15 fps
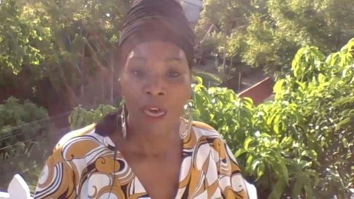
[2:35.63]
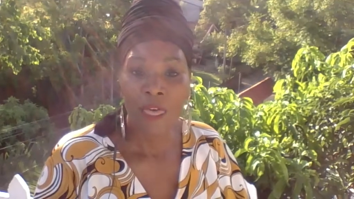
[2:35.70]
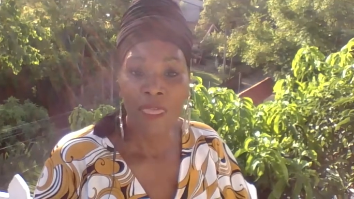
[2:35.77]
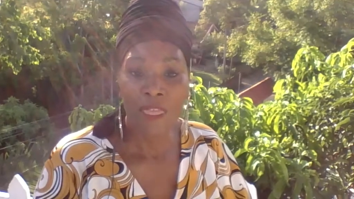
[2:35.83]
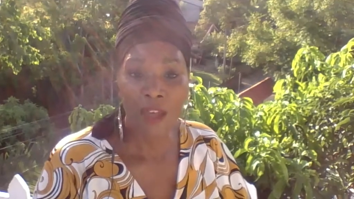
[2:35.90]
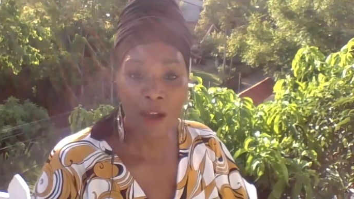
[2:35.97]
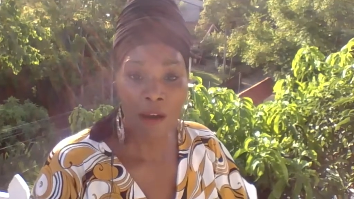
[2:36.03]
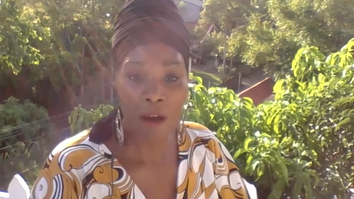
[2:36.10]

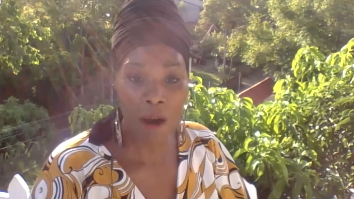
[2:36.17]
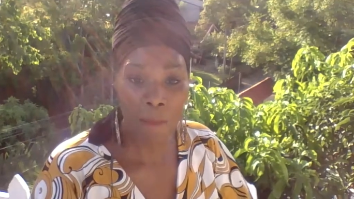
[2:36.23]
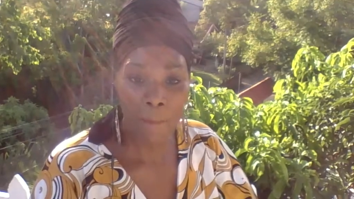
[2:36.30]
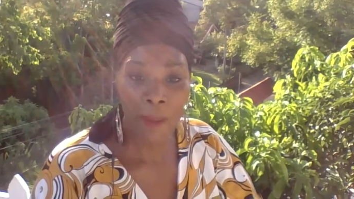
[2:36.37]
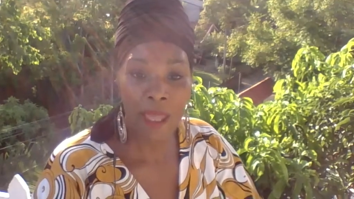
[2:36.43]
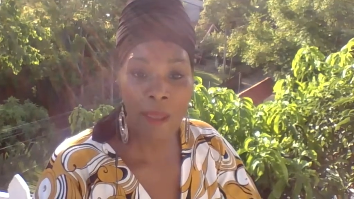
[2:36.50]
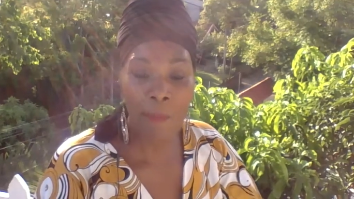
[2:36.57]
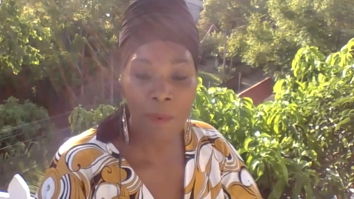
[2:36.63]
There are
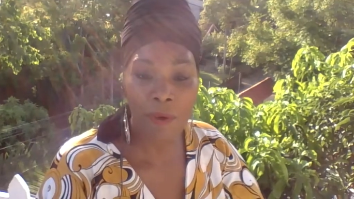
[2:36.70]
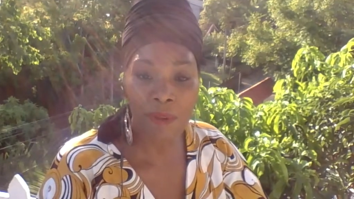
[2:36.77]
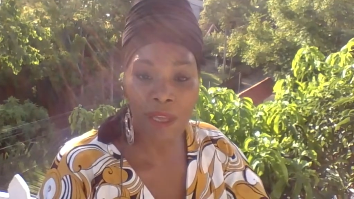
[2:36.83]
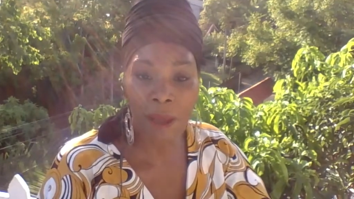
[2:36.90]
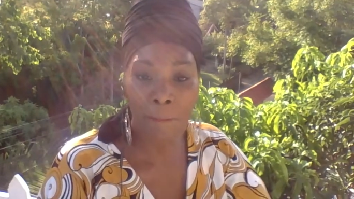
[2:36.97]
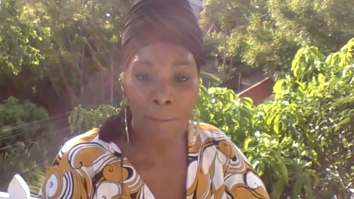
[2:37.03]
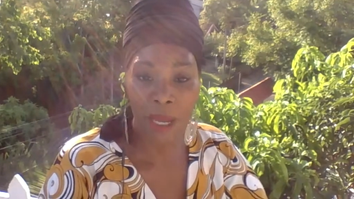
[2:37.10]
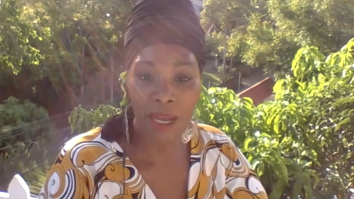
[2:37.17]
people
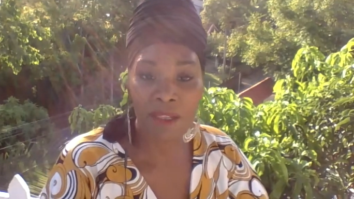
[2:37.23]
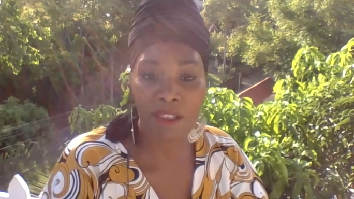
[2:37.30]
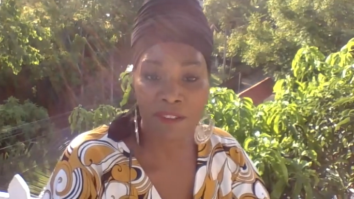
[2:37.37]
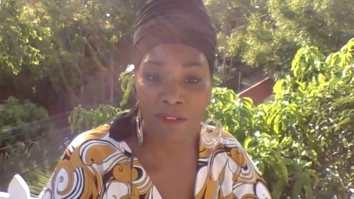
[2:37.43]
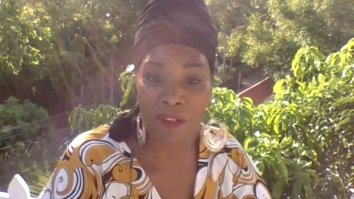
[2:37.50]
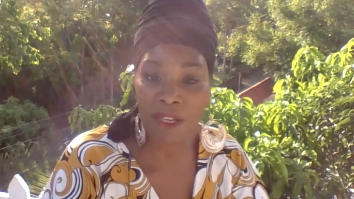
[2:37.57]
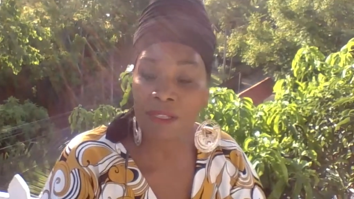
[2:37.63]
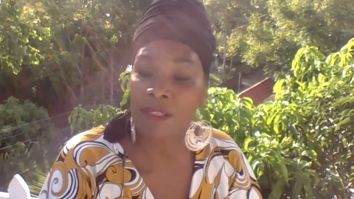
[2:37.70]
that
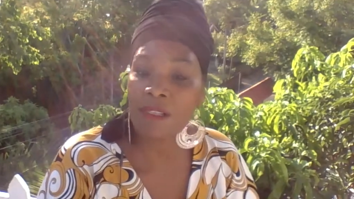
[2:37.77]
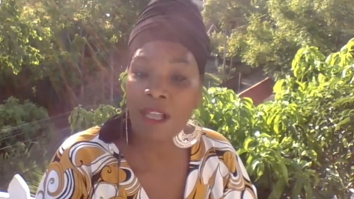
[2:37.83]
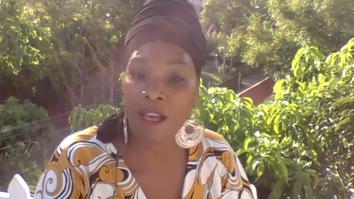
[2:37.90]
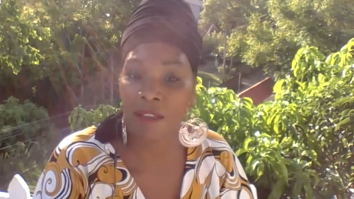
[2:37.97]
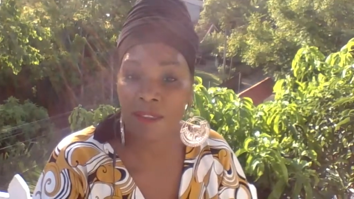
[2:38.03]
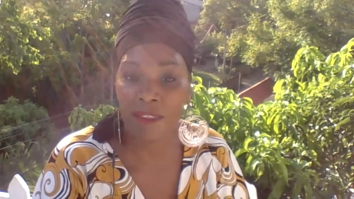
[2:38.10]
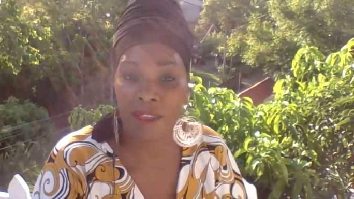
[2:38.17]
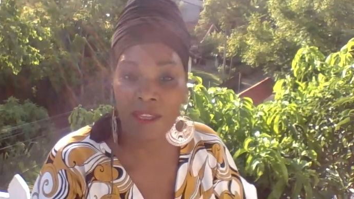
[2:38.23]
manifest
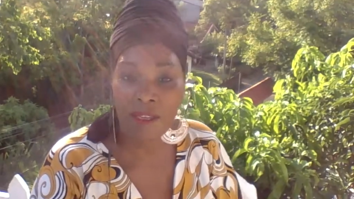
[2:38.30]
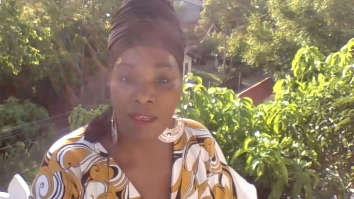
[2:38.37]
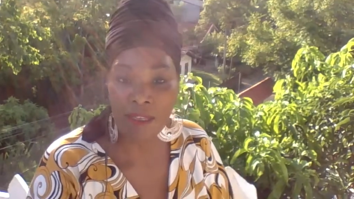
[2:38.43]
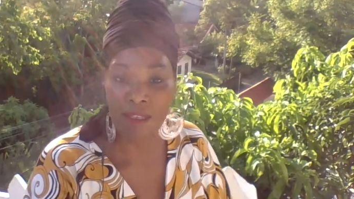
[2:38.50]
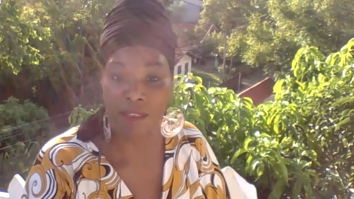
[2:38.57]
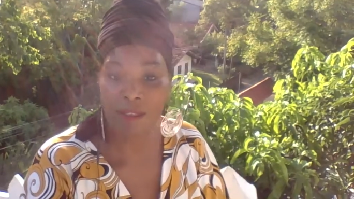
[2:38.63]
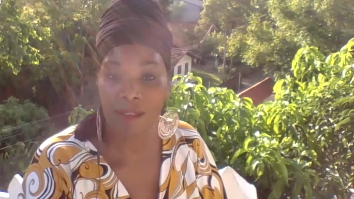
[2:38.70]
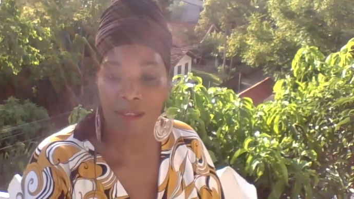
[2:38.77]
like
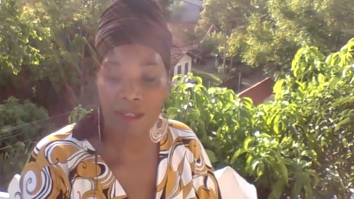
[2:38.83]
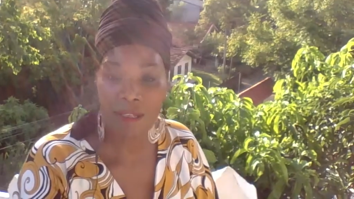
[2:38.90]
this.